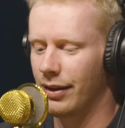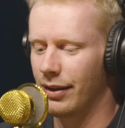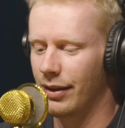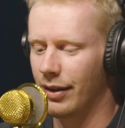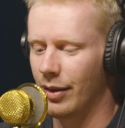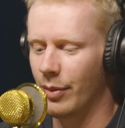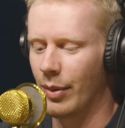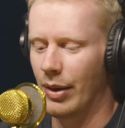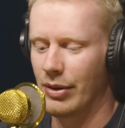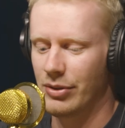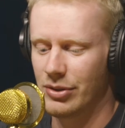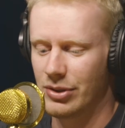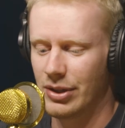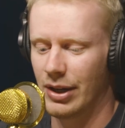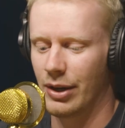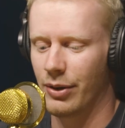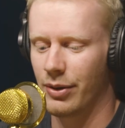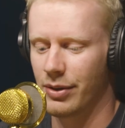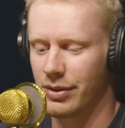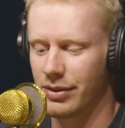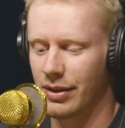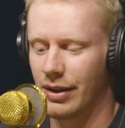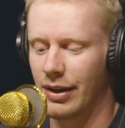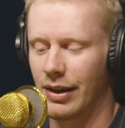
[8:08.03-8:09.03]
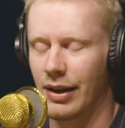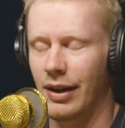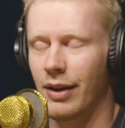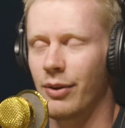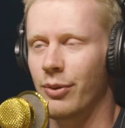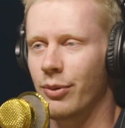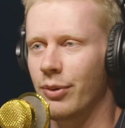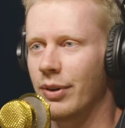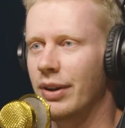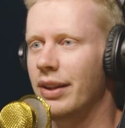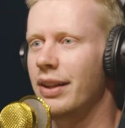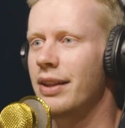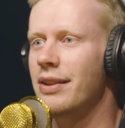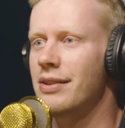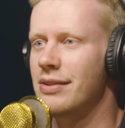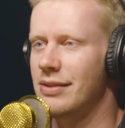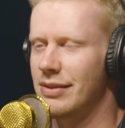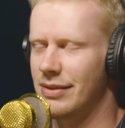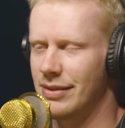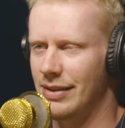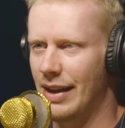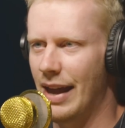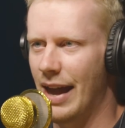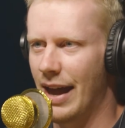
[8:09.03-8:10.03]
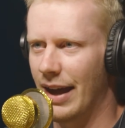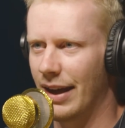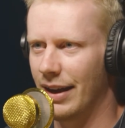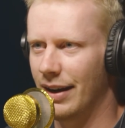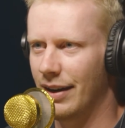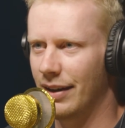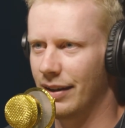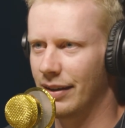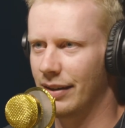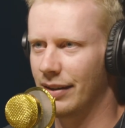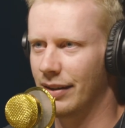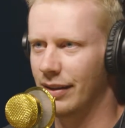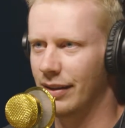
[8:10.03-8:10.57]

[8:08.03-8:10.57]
about showers, and I got really sad